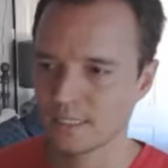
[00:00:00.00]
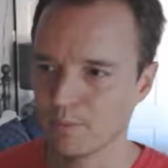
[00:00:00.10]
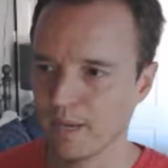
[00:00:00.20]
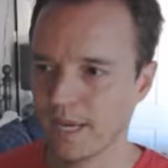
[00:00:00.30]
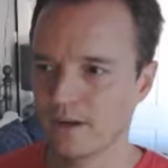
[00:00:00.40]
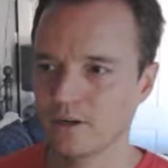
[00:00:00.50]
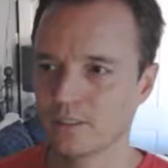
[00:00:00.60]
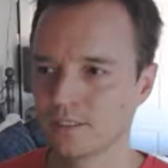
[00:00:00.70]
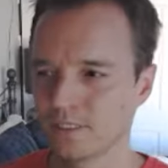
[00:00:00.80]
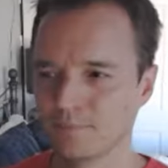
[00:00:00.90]
the
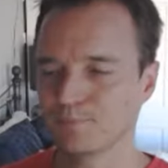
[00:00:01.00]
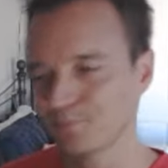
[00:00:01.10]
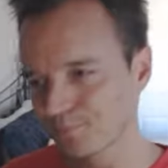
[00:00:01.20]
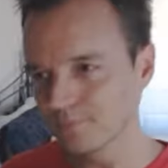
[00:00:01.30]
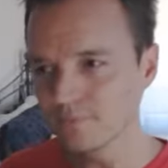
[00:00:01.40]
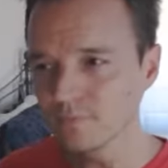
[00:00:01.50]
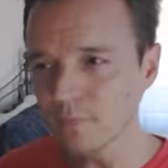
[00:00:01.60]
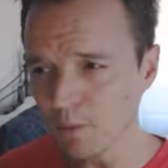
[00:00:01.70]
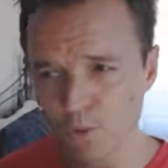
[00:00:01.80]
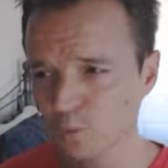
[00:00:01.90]
patterns, and
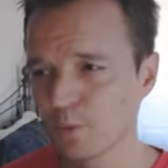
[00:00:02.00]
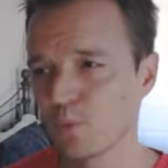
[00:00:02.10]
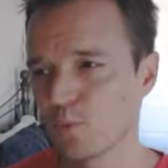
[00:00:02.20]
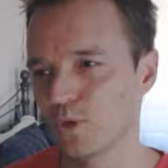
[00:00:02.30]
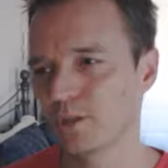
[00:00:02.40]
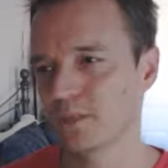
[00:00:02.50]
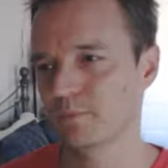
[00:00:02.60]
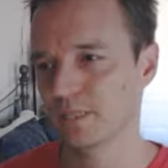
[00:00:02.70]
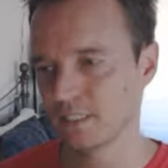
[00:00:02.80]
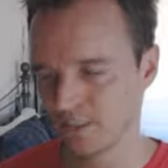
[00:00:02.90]
most people wouldn't,
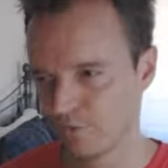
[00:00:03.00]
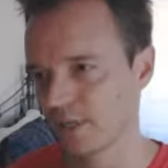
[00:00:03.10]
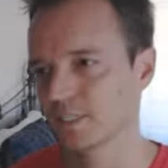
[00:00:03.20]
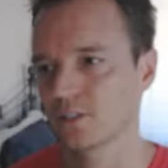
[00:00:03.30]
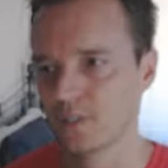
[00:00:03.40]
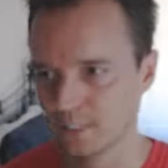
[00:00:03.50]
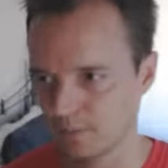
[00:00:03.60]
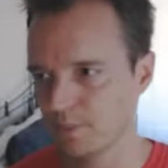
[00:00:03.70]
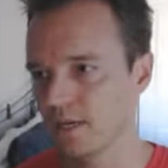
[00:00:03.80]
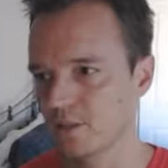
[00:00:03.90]
but as an effects artist
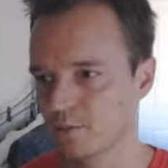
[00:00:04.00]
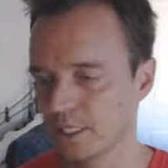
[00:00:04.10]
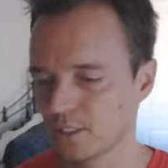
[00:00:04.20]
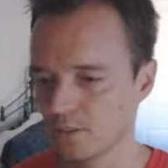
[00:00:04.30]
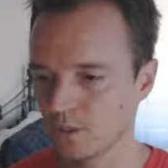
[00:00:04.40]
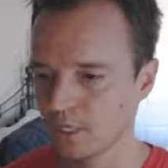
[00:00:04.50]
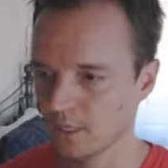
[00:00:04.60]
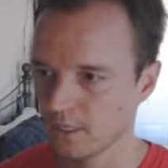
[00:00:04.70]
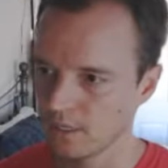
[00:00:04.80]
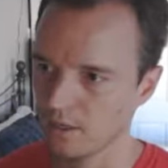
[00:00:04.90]
it bothers me. So
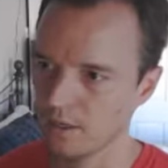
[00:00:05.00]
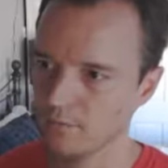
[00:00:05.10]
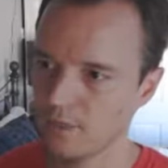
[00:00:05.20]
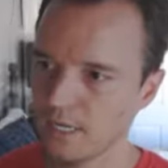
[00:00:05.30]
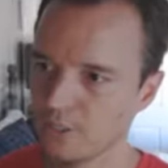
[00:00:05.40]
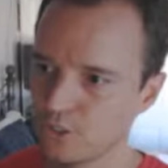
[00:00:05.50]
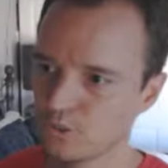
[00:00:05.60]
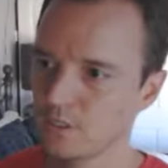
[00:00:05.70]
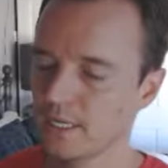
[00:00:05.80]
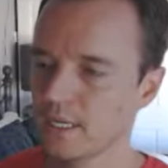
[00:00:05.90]
I
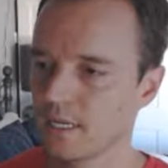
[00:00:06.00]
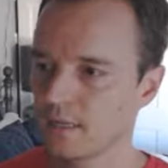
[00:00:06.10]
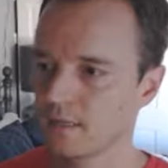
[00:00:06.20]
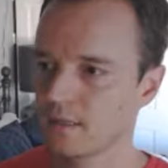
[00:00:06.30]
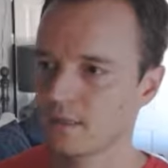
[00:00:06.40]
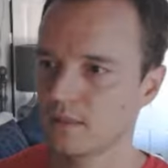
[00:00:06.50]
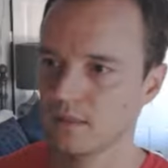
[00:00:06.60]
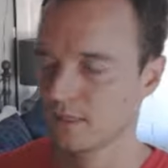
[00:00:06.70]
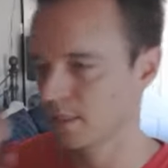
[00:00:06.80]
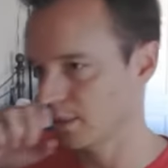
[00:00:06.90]
do like
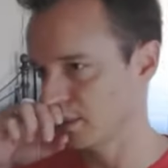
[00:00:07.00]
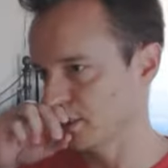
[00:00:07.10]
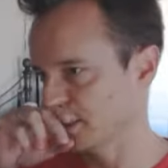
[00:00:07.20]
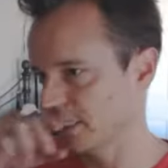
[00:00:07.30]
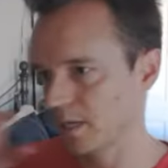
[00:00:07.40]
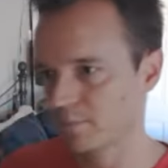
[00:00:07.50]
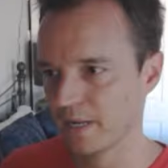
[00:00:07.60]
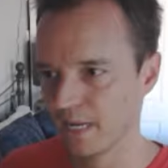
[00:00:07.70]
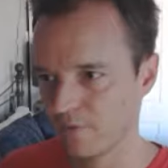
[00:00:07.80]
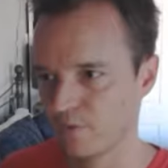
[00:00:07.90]
the setup I
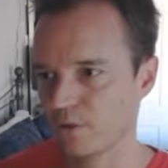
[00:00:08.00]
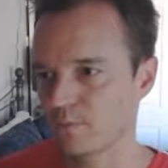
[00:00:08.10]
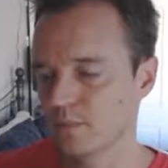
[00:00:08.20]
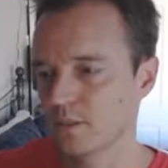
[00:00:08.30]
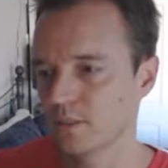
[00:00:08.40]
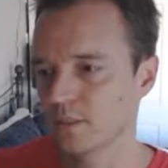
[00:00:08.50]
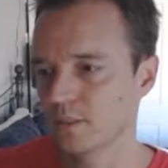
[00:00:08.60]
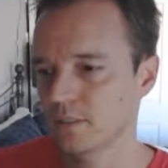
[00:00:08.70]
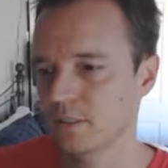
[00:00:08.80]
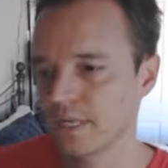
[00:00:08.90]
have for
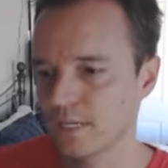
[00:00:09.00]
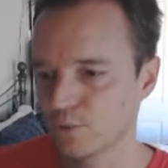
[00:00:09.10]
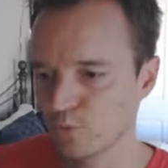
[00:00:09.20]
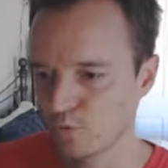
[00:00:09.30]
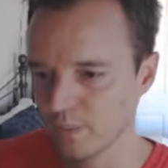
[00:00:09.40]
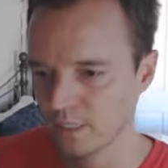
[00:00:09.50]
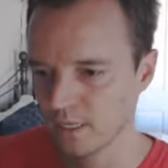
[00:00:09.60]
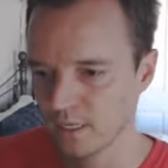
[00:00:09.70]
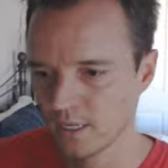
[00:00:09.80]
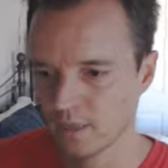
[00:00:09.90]
the natural movement.
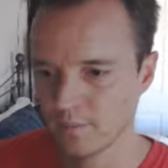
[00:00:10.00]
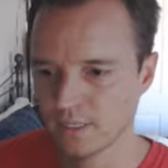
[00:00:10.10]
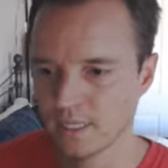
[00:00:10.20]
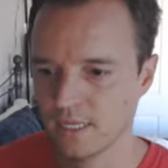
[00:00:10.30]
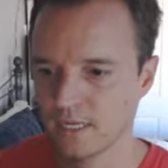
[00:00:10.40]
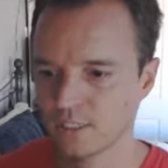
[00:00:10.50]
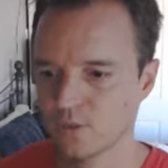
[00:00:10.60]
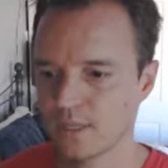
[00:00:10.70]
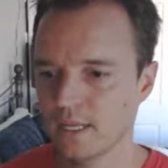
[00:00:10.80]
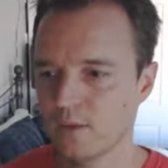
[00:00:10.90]
But then
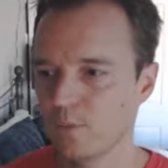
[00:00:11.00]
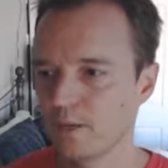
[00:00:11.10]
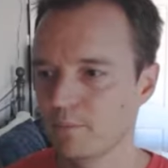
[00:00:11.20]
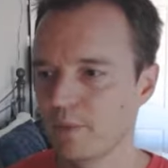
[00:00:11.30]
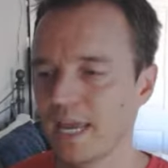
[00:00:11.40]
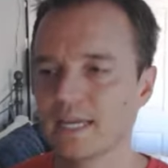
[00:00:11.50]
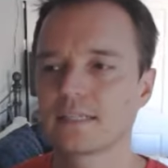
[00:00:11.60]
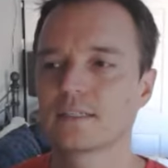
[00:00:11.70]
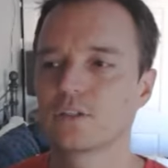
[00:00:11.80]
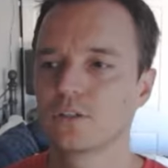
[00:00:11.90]
I went back
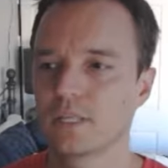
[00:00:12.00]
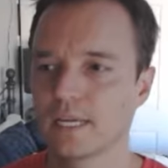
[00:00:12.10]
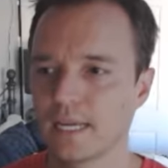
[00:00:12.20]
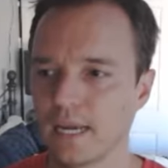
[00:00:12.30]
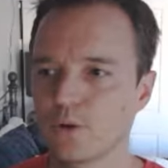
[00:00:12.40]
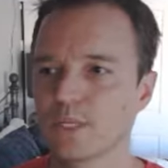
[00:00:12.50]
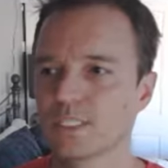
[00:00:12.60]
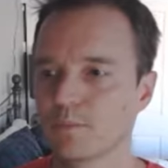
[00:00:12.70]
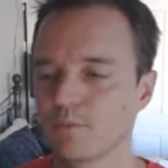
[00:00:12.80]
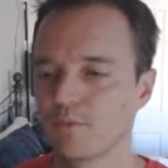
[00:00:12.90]
to like, how do I
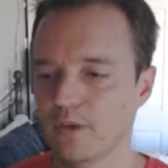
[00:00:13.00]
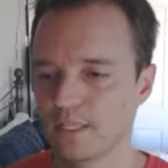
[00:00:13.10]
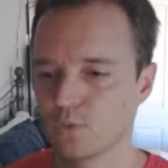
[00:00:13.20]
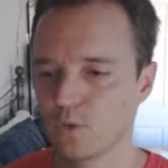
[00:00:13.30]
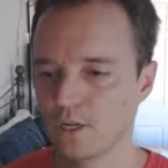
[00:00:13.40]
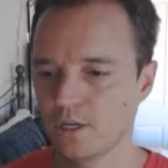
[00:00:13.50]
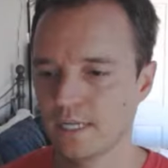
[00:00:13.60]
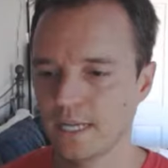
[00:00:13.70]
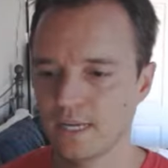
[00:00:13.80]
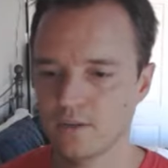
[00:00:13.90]
simplify this water
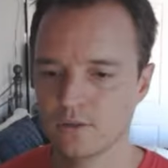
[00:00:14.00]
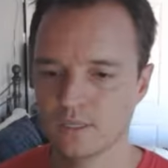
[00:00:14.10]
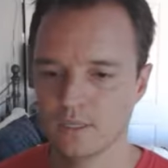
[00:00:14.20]
down?